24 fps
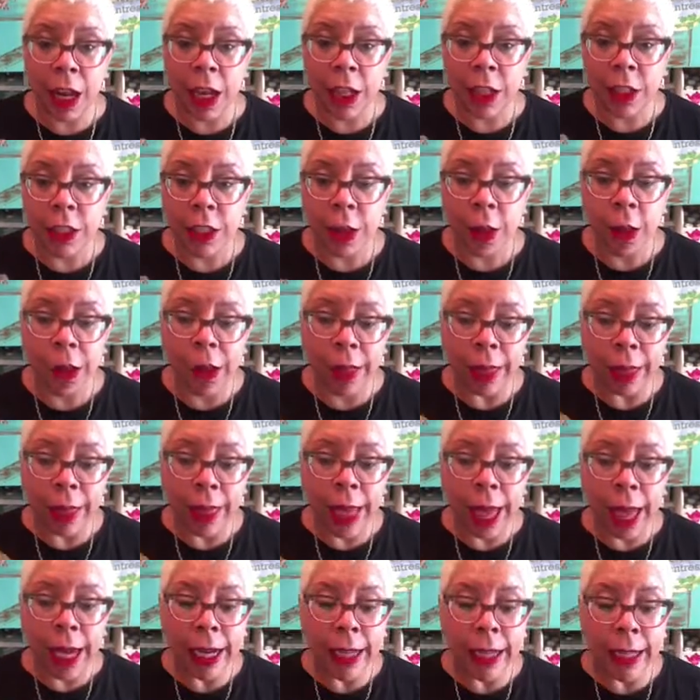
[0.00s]
So
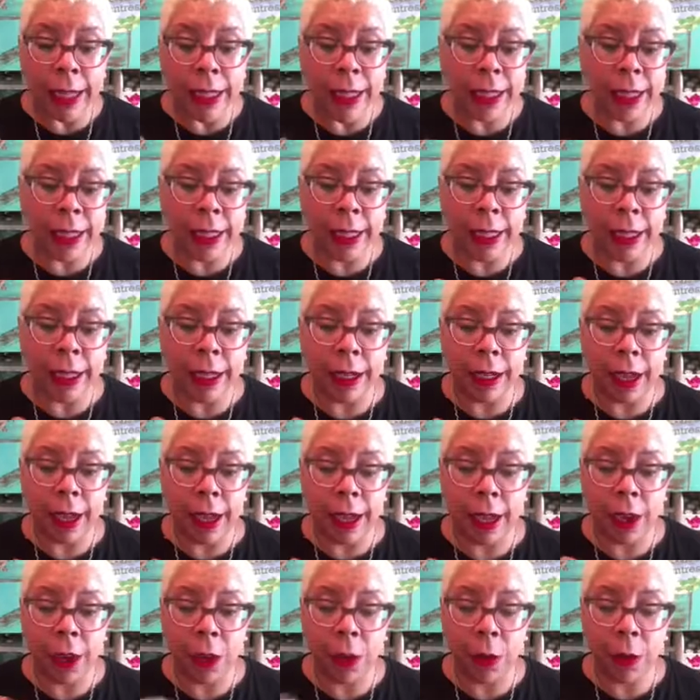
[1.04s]
that is it.
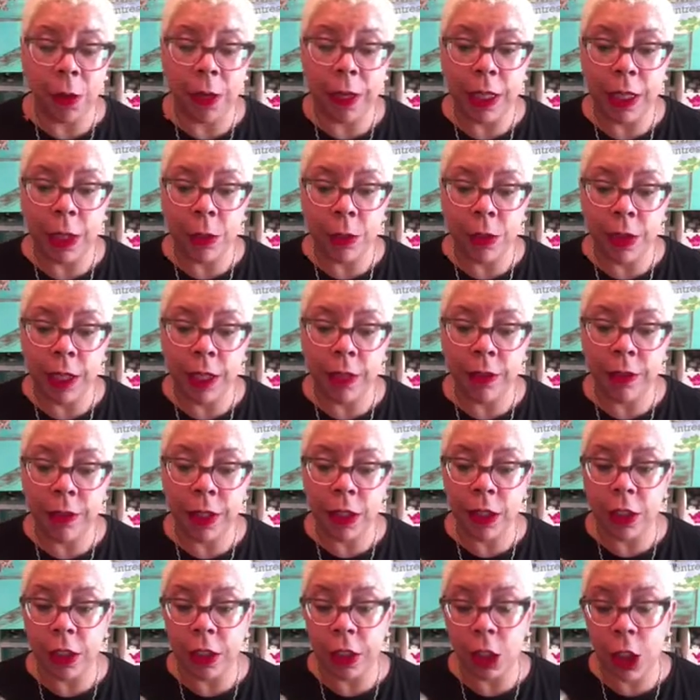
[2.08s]
I hope that you will give
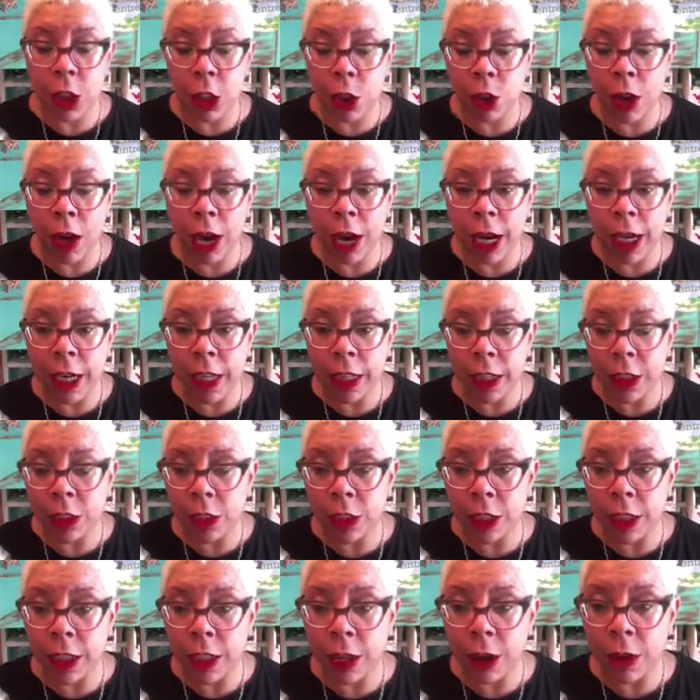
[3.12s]
this a try
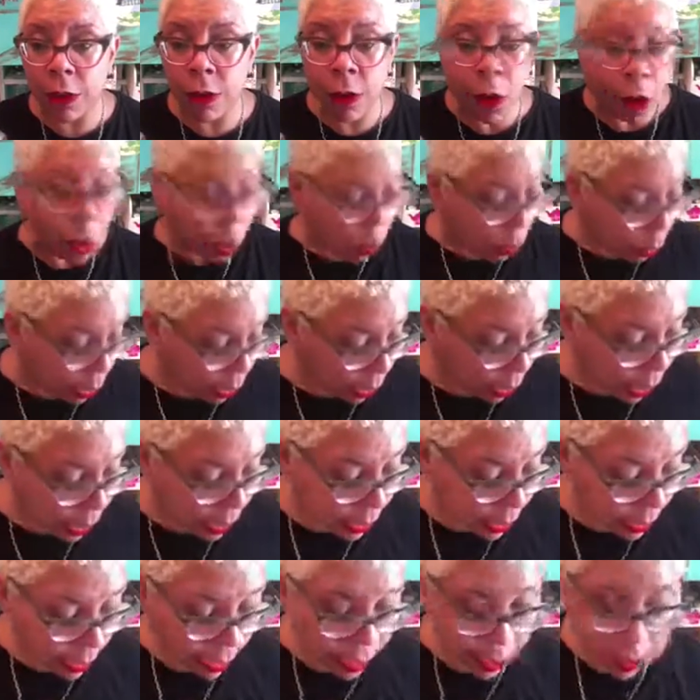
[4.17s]
yourself. One
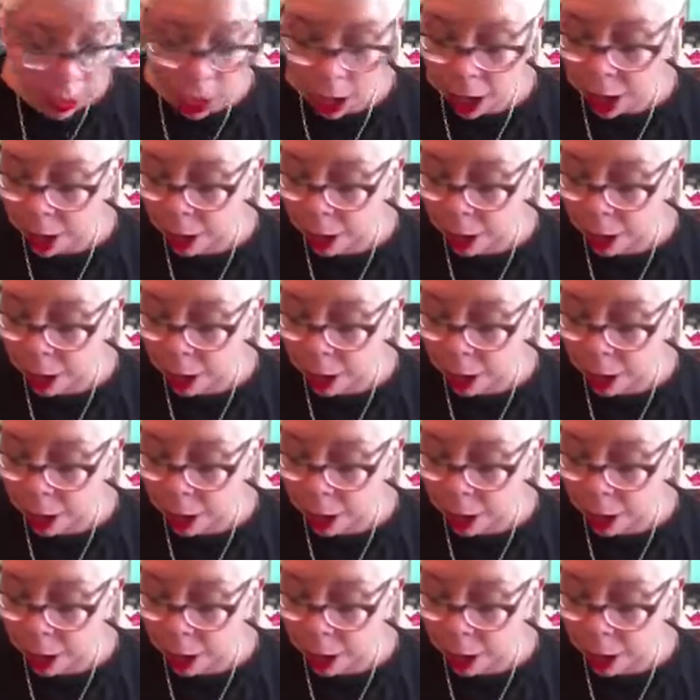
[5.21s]
last thing,